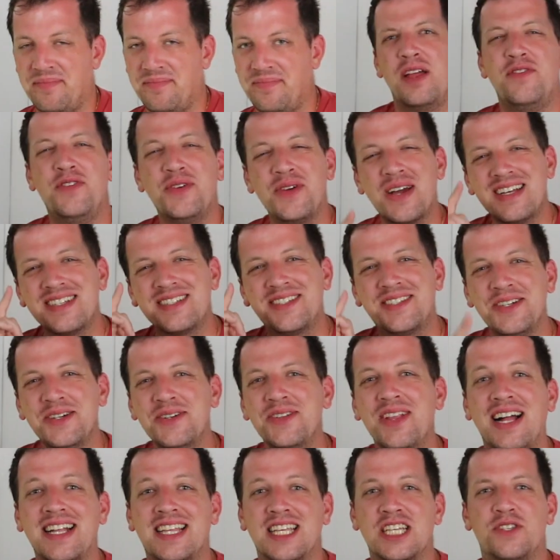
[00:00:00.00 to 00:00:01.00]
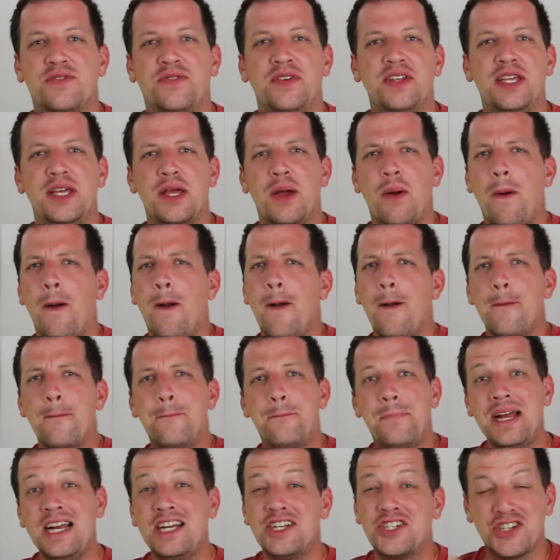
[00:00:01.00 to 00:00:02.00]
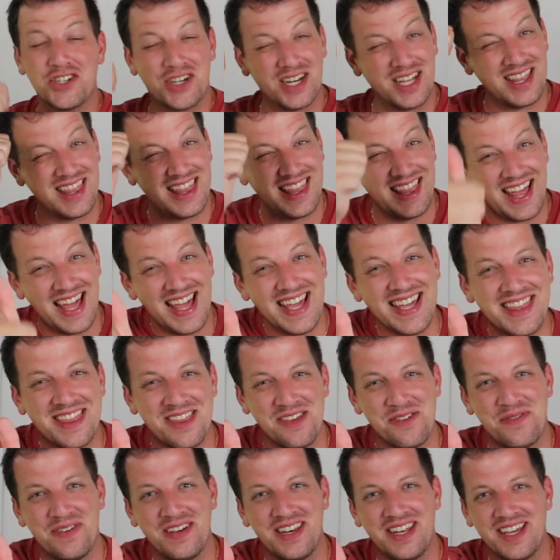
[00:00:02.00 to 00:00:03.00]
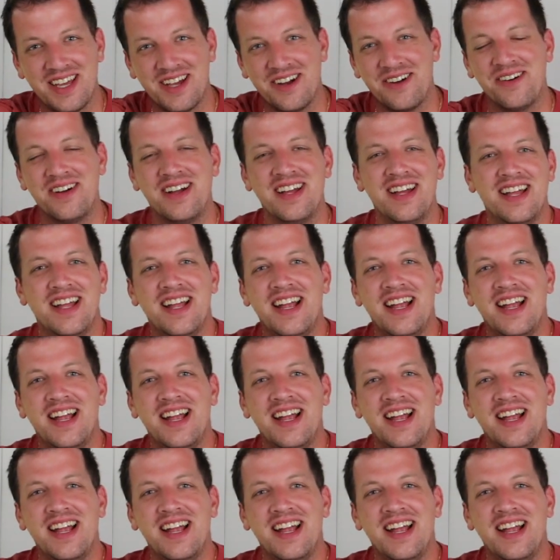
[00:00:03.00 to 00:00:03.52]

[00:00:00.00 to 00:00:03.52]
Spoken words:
If you guys do like this video, be sure to like the video.